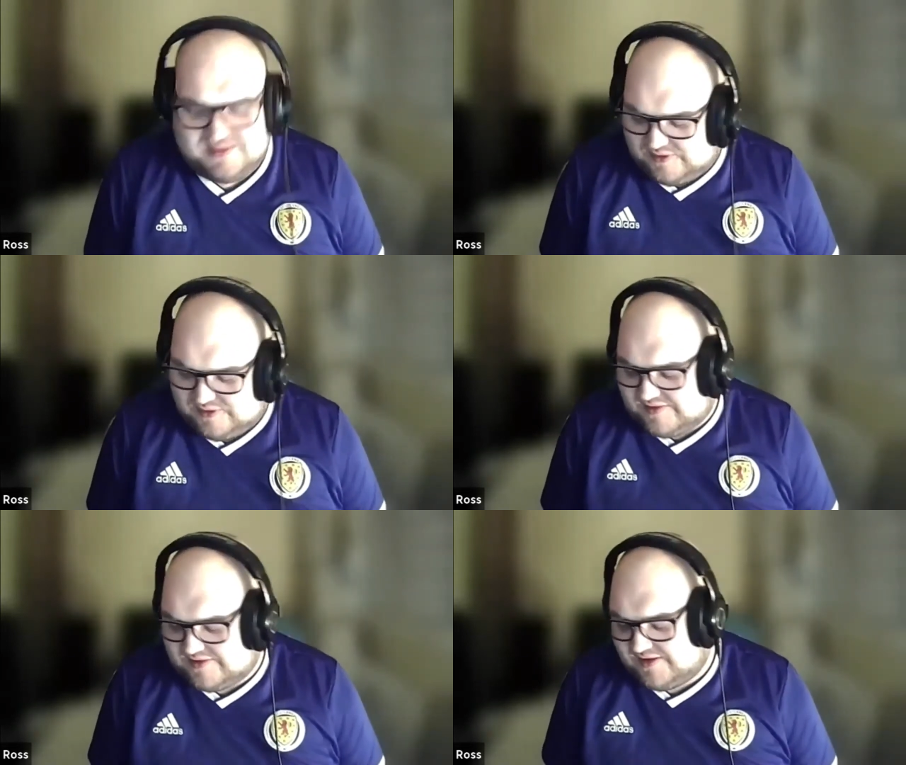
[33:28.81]
when you're
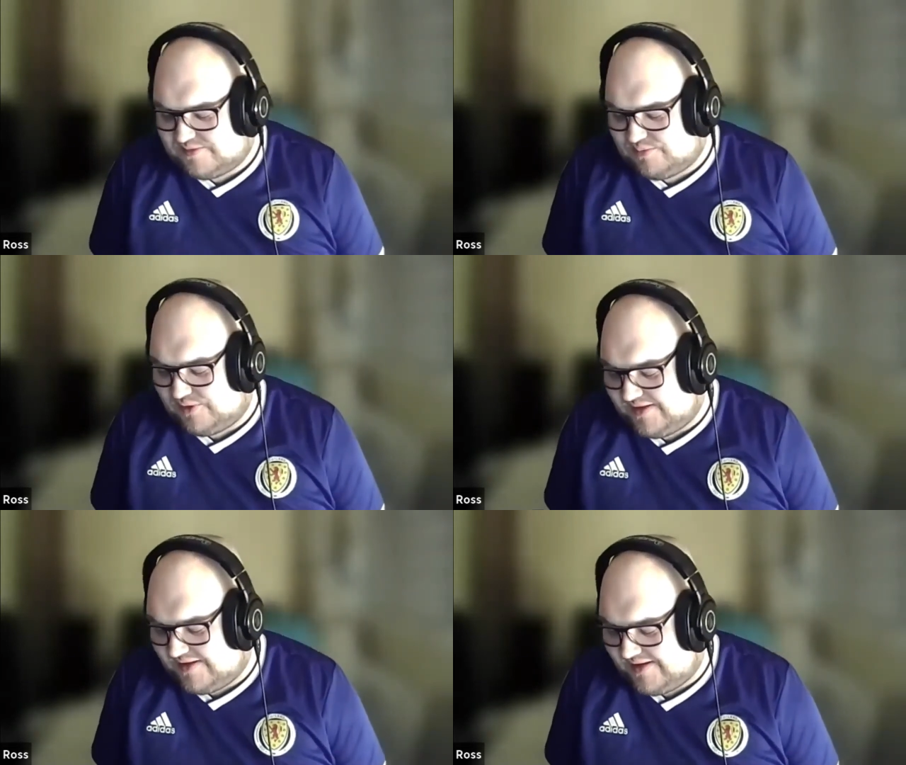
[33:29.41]
listening to this
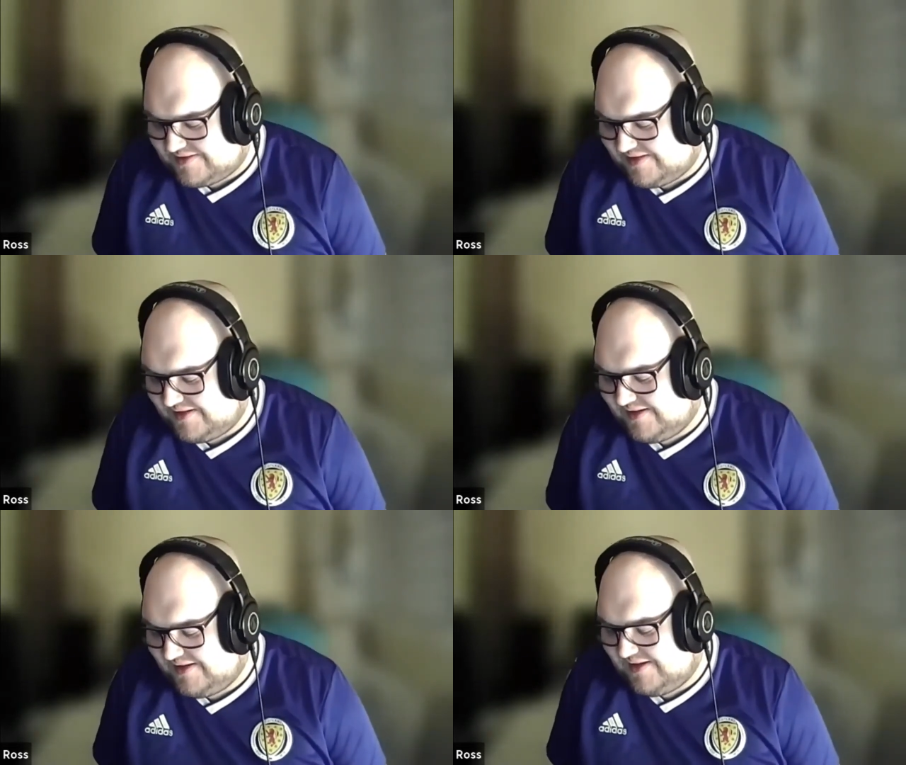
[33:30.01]
podcast
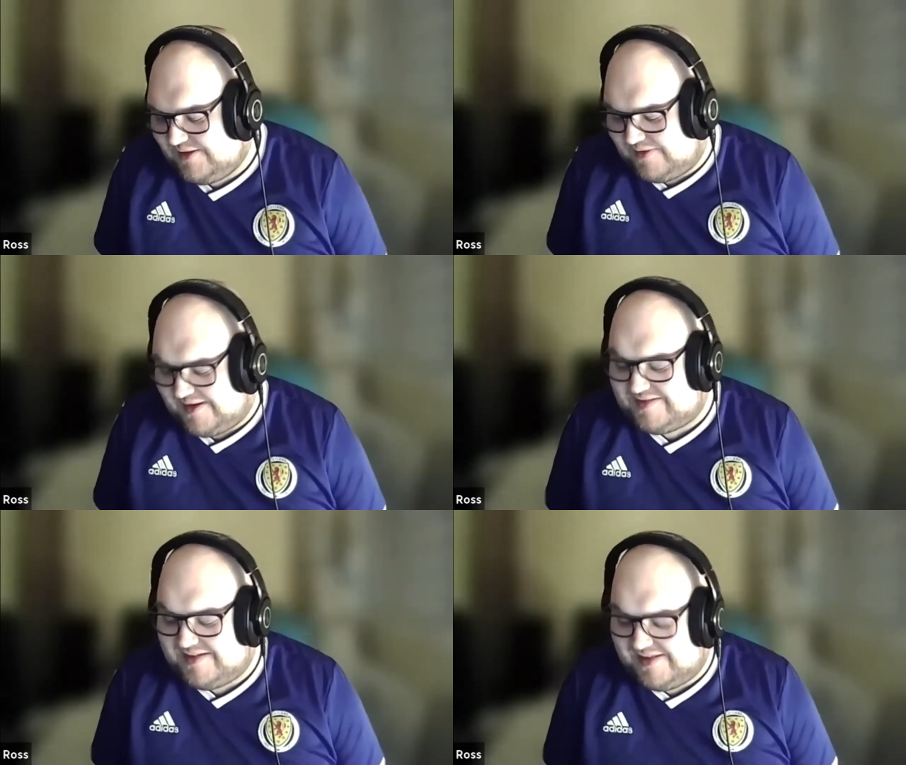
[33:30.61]
when I
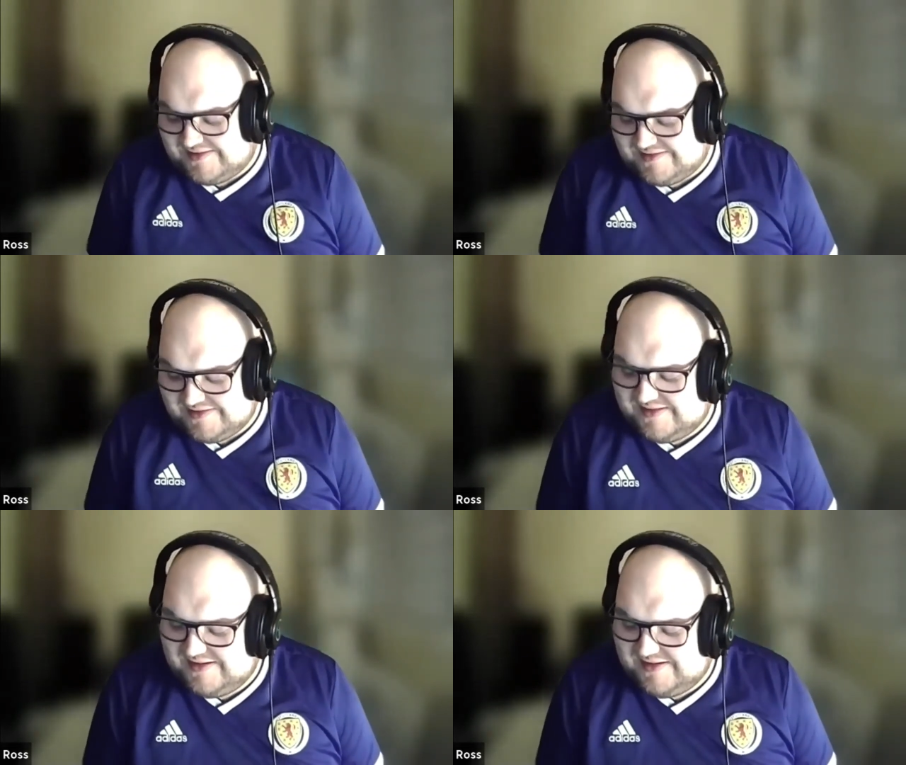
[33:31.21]
say this.